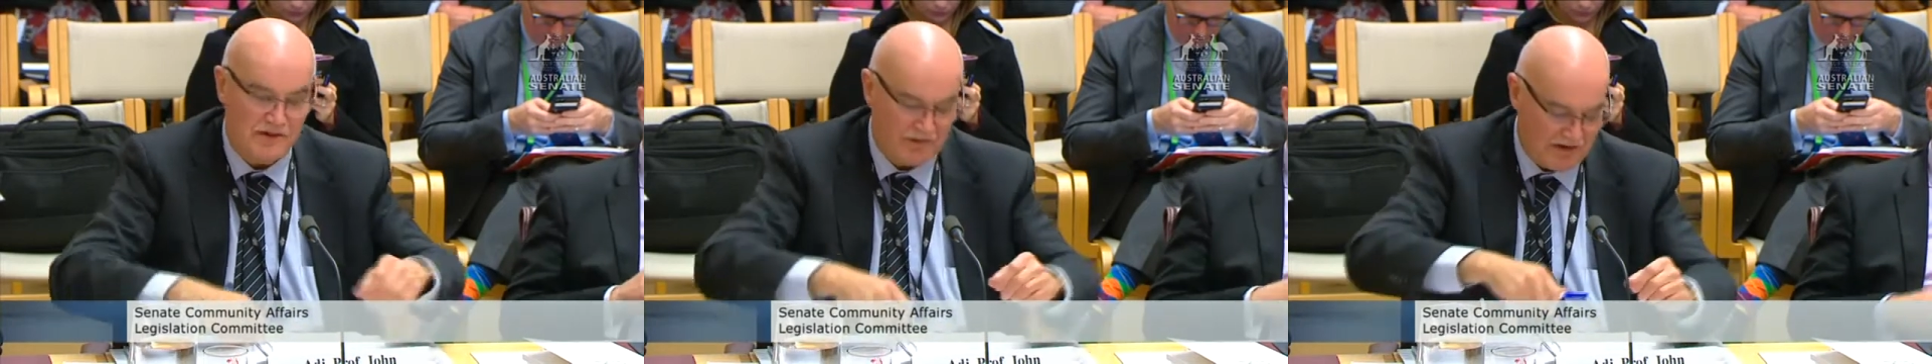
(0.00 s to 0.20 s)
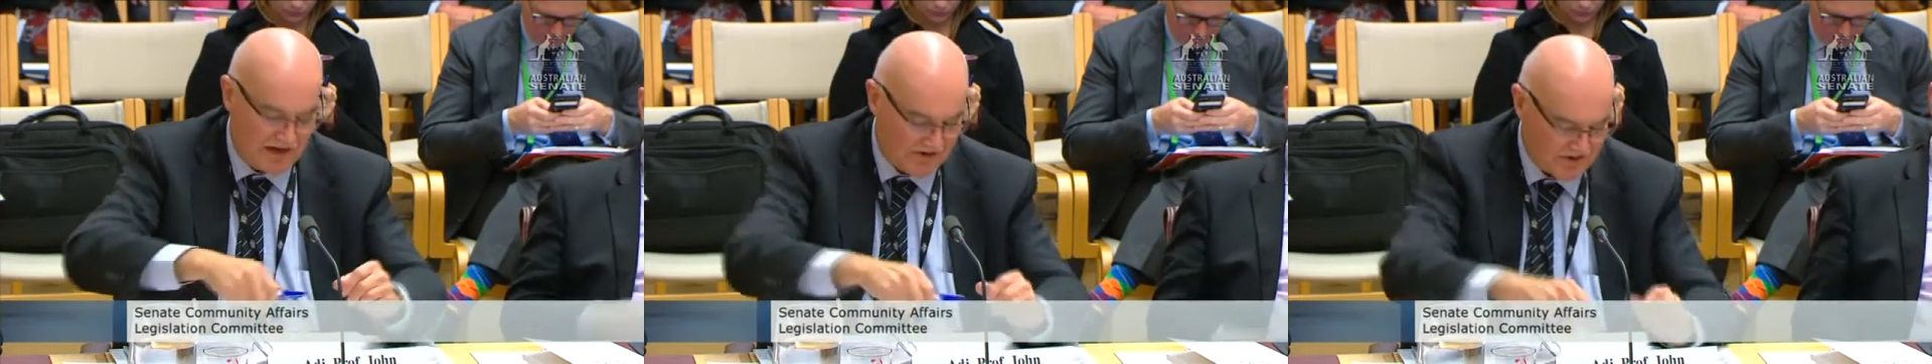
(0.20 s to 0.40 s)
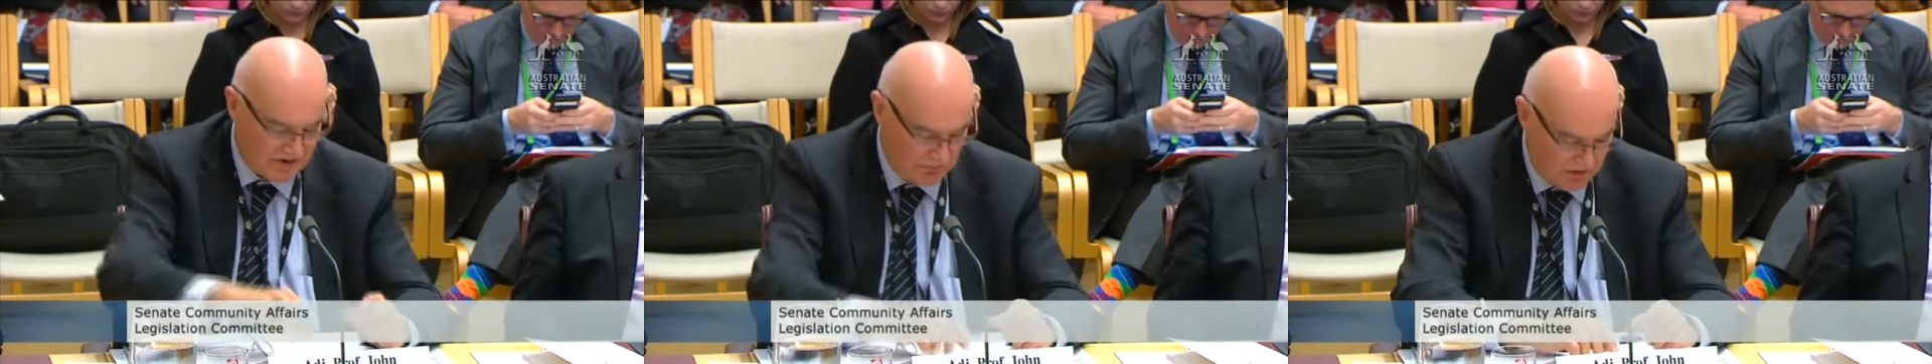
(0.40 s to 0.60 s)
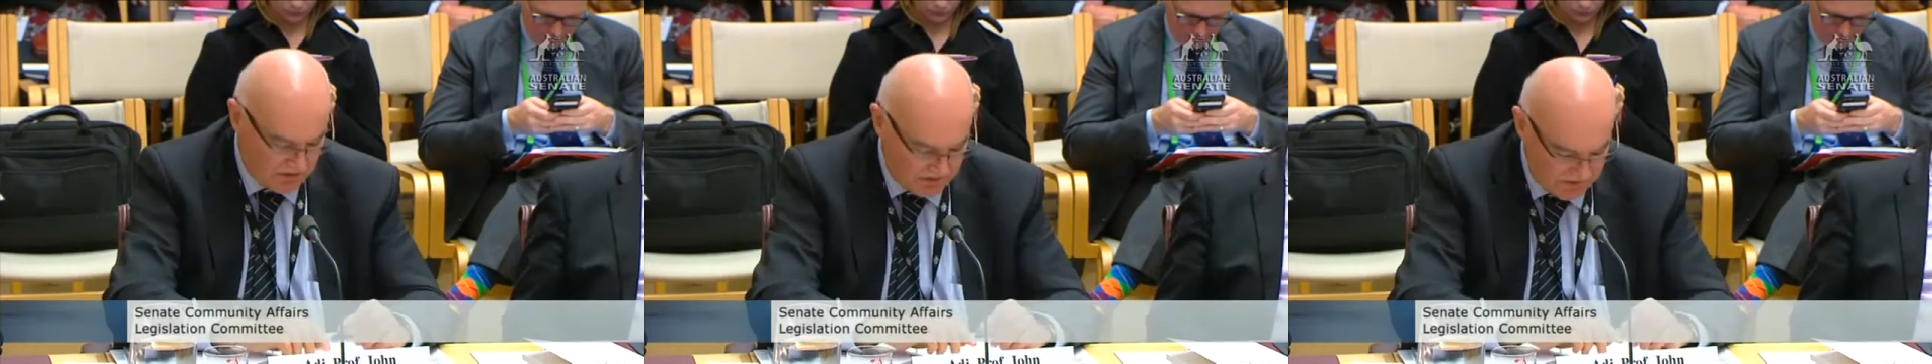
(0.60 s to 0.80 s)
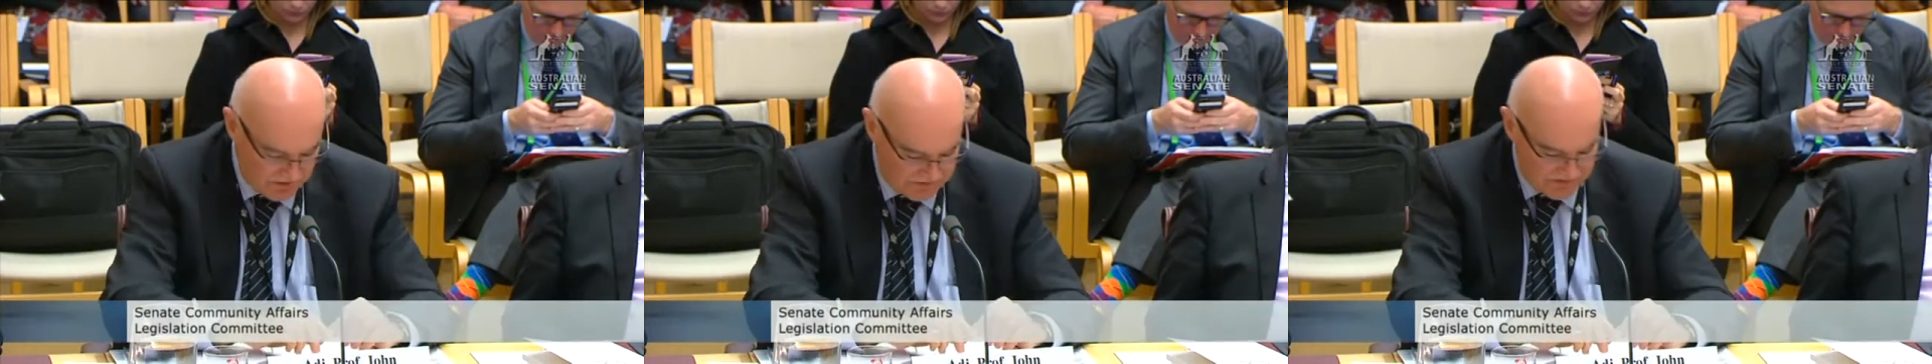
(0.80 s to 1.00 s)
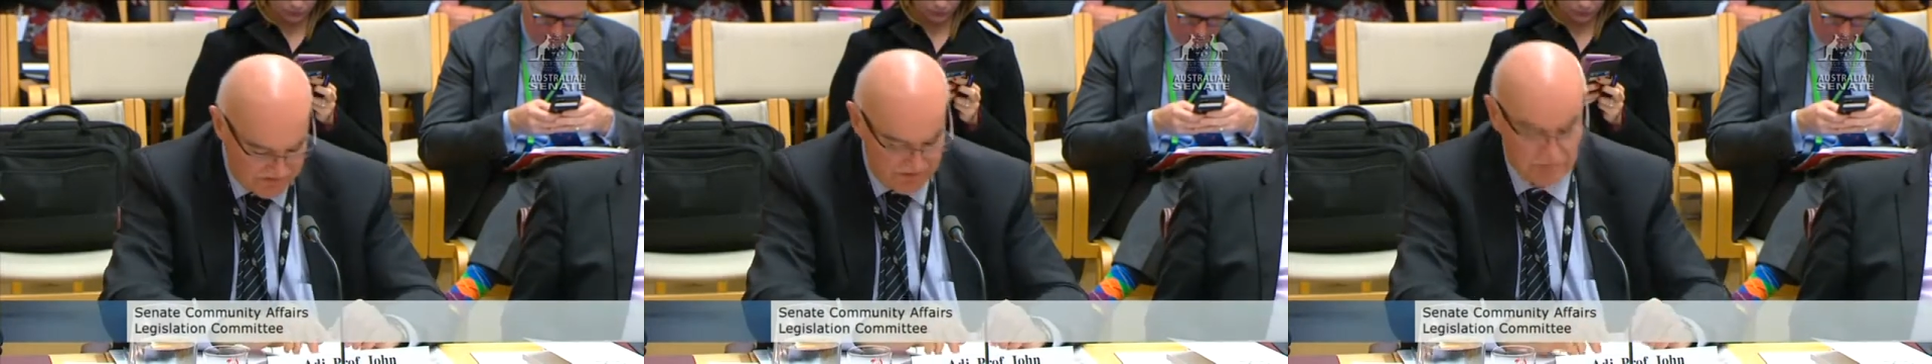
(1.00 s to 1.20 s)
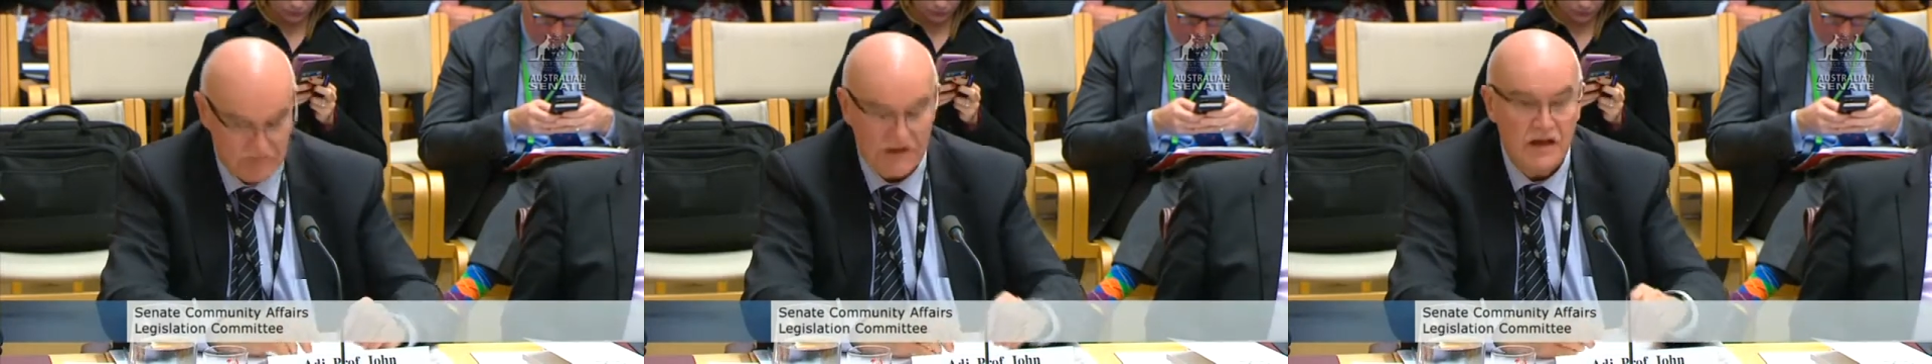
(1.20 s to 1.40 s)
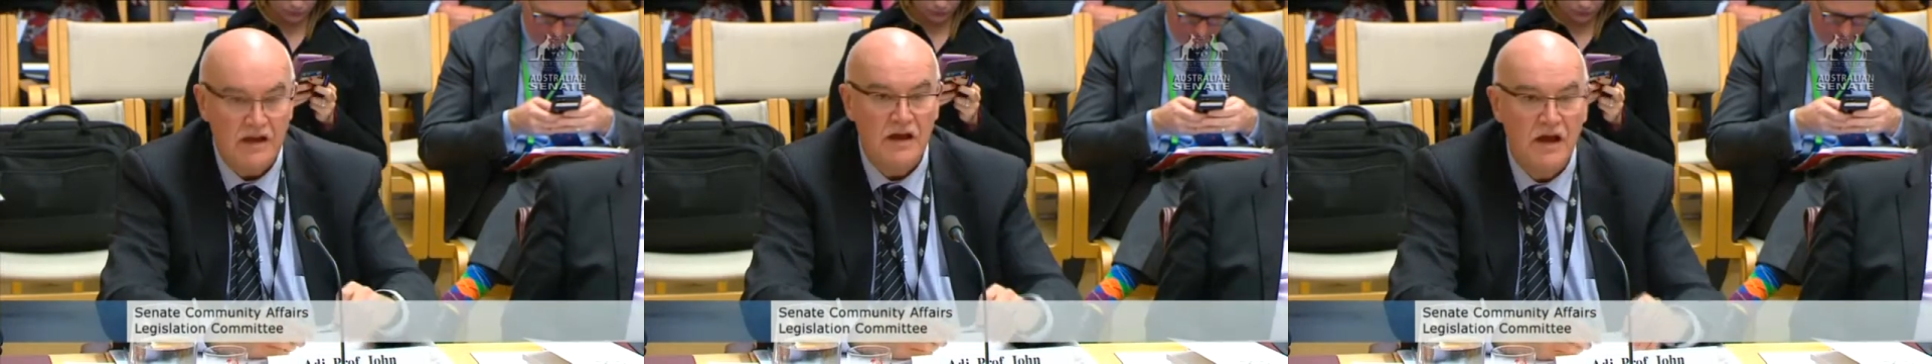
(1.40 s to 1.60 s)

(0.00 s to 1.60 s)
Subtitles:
the WHO World Health Assembly.